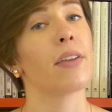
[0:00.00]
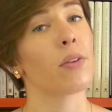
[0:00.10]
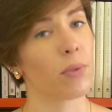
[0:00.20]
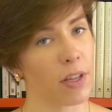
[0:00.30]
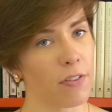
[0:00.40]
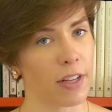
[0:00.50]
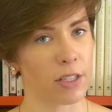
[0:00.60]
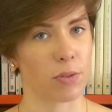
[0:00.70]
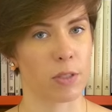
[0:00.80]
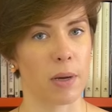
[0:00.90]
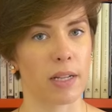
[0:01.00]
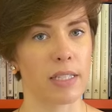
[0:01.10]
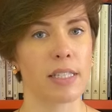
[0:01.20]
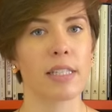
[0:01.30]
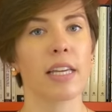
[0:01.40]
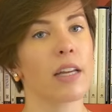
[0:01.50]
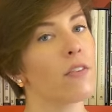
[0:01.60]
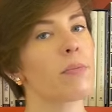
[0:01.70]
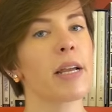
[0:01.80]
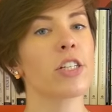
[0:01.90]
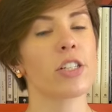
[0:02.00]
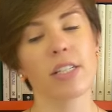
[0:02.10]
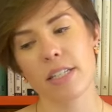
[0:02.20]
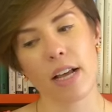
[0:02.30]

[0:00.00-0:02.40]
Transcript: In the reflex response, the information